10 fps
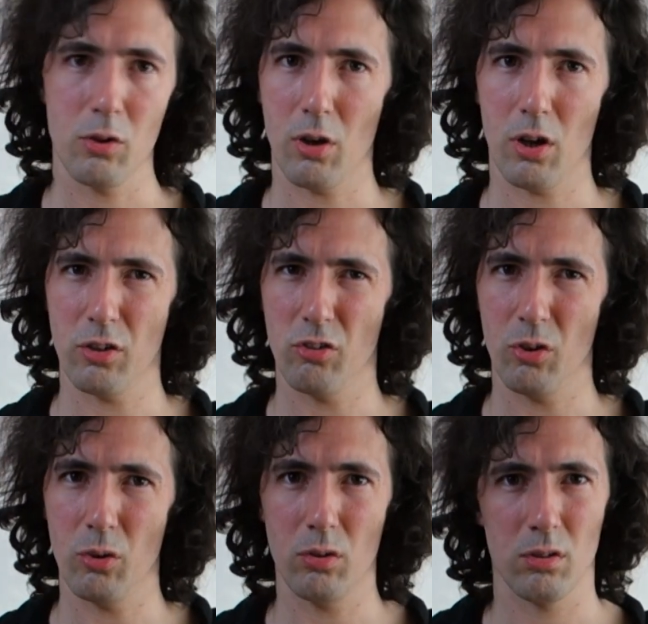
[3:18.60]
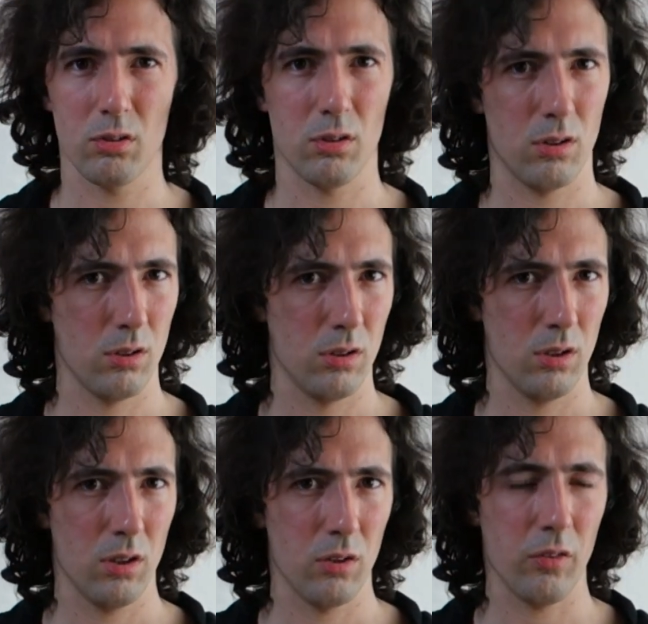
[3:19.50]
You can't do
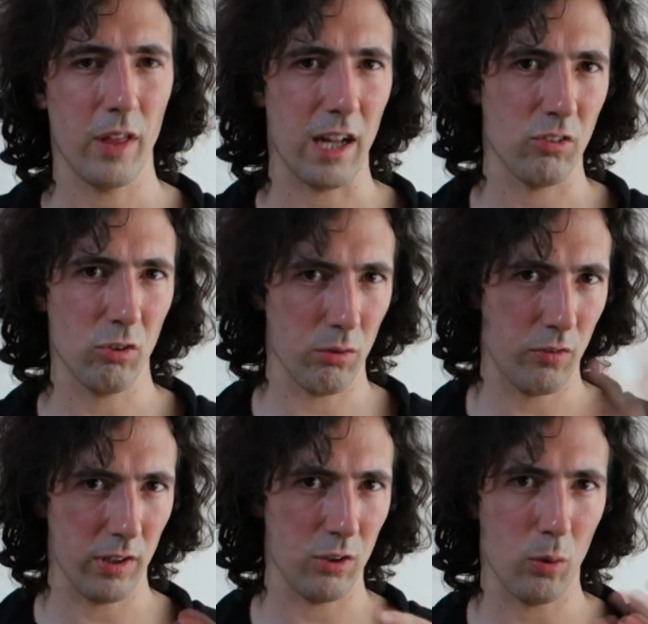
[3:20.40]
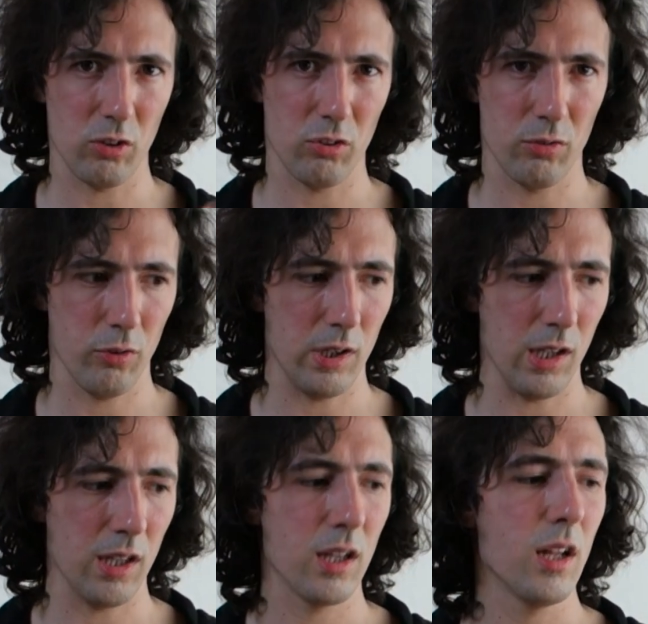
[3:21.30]
that sort of thing quite so
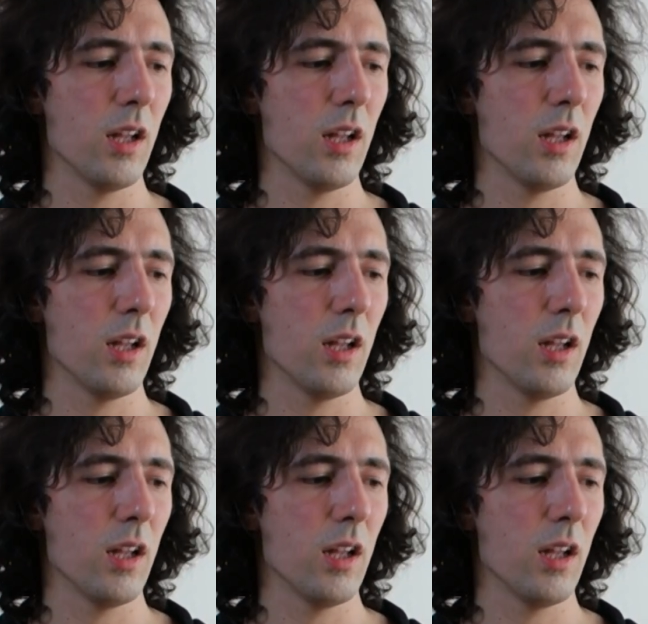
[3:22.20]
freely.